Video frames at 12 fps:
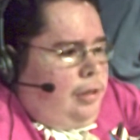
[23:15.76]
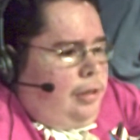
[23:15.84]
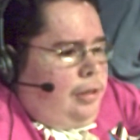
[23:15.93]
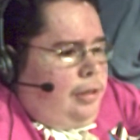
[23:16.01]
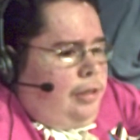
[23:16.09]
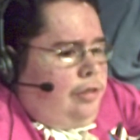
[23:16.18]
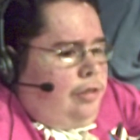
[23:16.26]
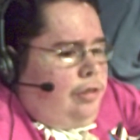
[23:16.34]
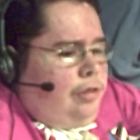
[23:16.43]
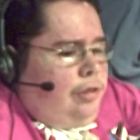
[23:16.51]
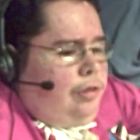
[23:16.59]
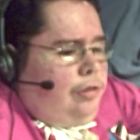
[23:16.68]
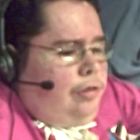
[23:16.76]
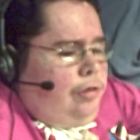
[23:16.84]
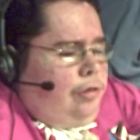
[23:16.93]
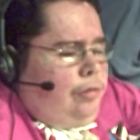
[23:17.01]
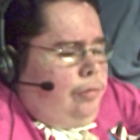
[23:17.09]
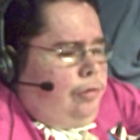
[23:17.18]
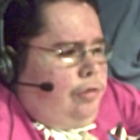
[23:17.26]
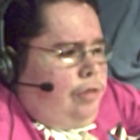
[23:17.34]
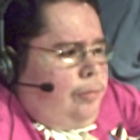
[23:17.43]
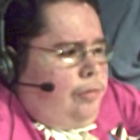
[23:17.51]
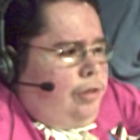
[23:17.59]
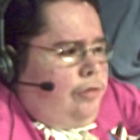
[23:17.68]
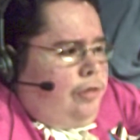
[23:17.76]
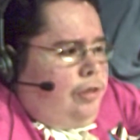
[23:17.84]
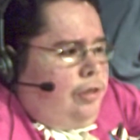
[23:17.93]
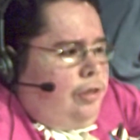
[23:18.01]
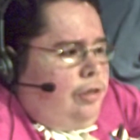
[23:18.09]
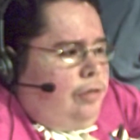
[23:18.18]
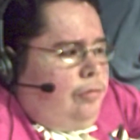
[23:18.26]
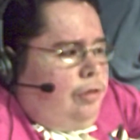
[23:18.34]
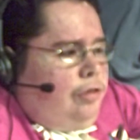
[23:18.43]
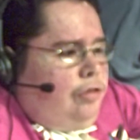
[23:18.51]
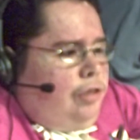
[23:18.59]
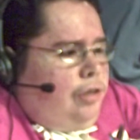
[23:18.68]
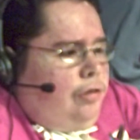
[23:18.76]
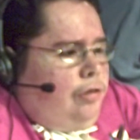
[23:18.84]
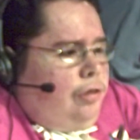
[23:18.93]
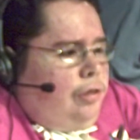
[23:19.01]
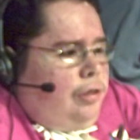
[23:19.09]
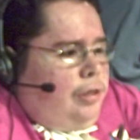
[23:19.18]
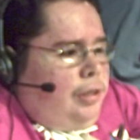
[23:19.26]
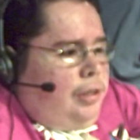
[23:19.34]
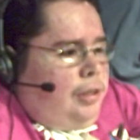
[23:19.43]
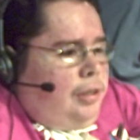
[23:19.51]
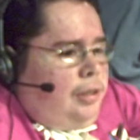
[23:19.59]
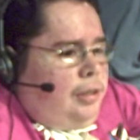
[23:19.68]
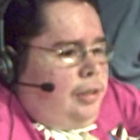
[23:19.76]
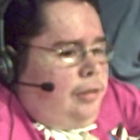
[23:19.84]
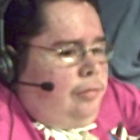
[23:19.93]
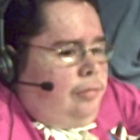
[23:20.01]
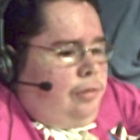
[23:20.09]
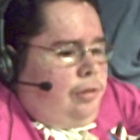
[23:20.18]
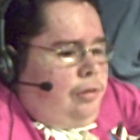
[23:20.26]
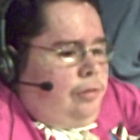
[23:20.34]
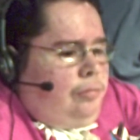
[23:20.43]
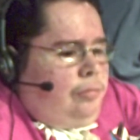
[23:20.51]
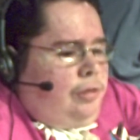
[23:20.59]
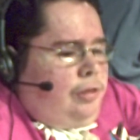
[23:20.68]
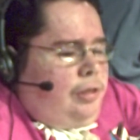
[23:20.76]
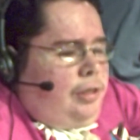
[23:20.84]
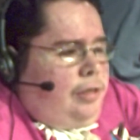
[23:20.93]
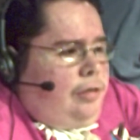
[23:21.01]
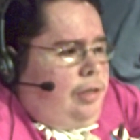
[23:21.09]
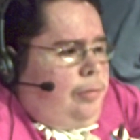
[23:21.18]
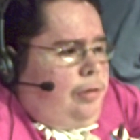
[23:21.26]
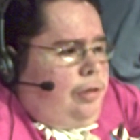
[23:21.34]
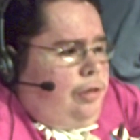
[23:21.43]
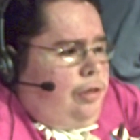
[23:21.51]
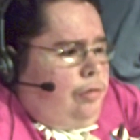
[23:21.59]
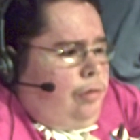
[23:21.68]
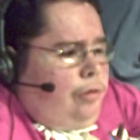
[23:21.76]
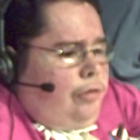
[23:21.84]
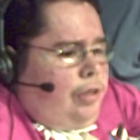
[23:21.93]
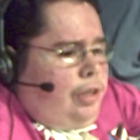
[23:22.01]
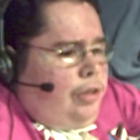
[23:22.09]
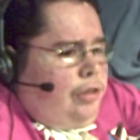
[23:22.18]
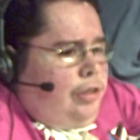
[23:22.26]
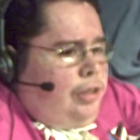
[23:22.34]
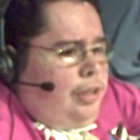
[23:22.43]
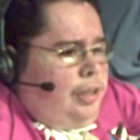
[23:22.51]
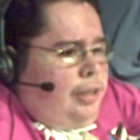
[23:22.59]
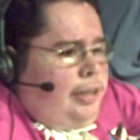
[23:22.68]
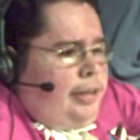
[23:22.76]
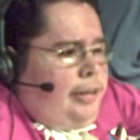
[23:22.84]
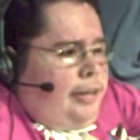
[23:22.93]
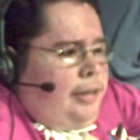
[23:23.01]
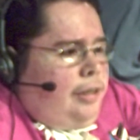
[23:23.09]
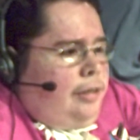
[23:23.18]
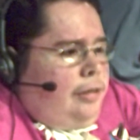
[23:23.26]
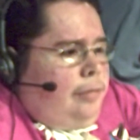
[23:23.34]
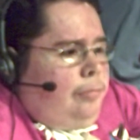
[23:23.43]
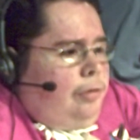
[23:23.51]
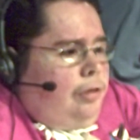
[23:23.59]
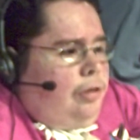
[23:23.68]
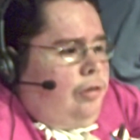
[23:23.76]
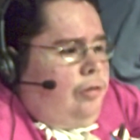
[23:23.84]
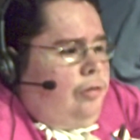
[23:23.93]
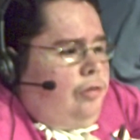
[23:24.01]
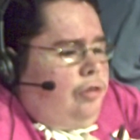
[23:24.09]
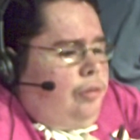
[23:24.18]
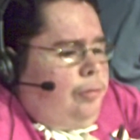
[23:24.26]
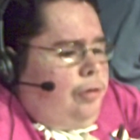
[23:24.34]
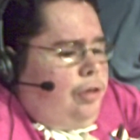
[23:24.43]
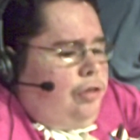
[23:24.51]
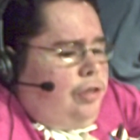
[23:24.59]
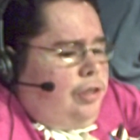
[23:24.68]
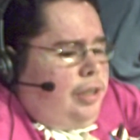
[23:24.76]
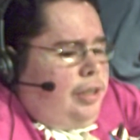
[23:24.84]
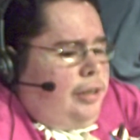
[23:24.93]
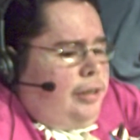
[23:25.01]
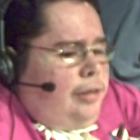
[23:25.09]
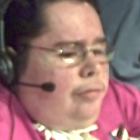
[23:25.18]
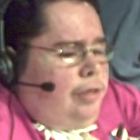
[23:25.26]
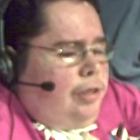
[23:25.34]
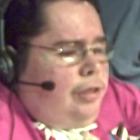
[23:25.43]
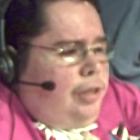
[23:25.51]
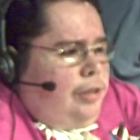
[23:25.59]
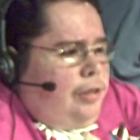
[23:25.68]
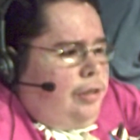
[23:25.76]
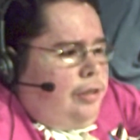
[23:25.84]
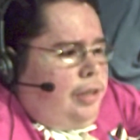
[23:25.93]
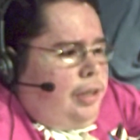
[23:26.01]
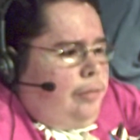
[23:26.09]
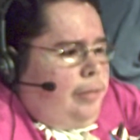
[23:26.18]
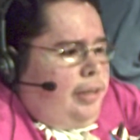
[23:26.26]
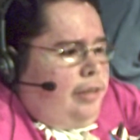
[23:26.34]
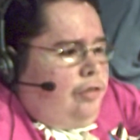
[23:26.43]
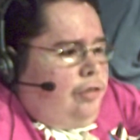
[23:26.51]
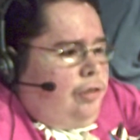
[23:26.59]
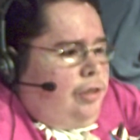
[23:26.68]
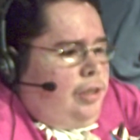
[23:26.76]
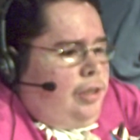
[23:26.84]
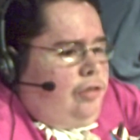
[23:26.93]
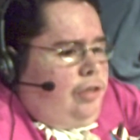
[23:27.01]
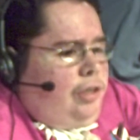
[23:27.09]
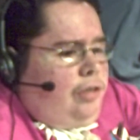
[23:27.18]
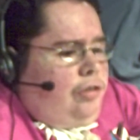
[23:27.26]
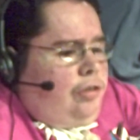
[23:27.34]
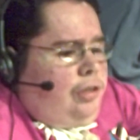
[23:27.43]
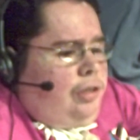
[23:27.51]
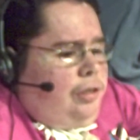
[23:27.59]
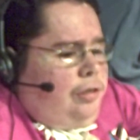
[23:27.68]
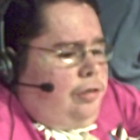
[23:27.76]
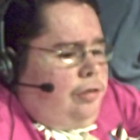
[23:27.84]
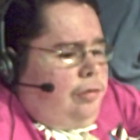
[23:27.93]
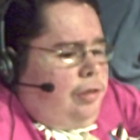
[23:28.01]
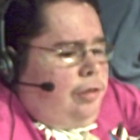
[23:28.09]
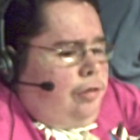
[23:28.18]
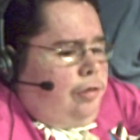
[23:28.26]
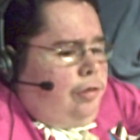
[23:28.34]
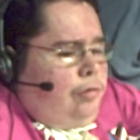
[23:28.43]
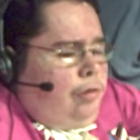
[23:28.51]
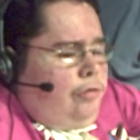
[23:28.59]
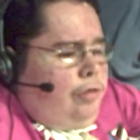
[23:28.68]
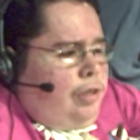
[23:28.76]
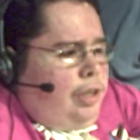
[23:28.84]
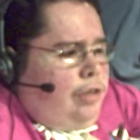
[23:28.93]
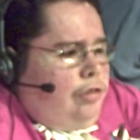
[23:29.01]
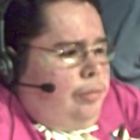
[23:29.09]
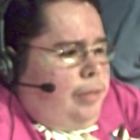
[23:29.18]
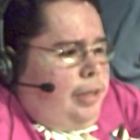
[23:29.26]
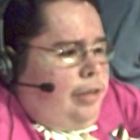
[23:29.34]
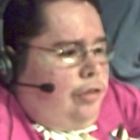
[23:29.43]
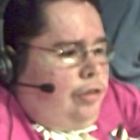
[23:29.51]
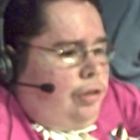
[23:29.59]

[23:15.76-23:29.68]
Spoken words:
hits Cody Rhodes, I believe, in the gut with a chair. It, they deem it a disqualification, but Triple H is standing at ringside the entire match and changes it to a no disqualification match